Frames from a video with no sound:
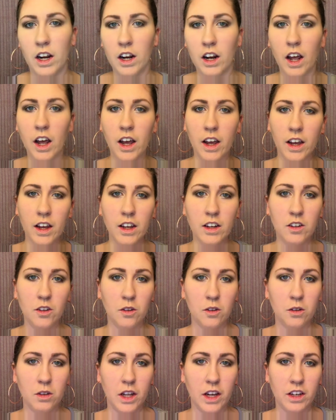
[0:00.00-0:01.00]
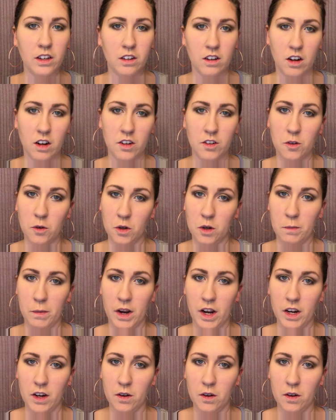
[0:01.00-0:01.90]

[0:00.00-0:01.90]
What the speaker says: And I do like to contour my